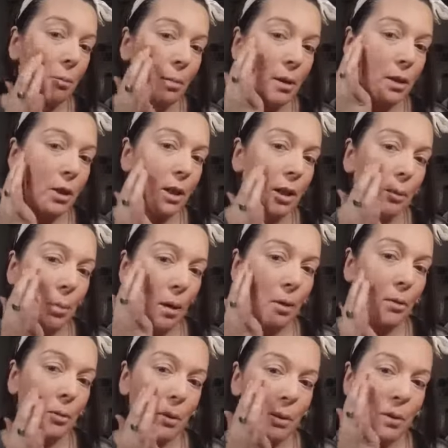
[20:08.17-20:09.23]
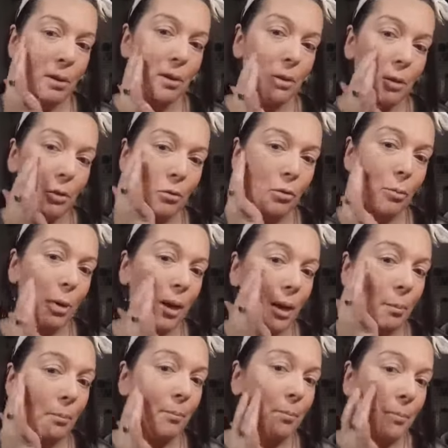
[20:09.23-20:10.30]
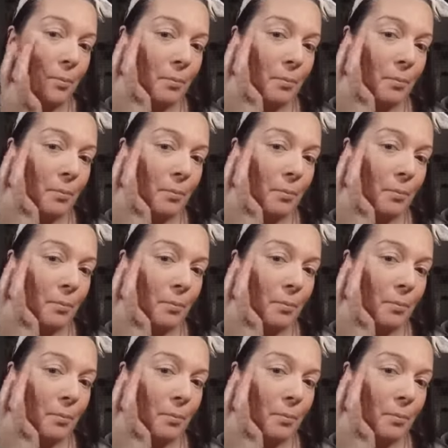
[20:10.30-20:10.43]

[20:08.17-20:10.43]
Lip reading: my cheekbones and just rub it in.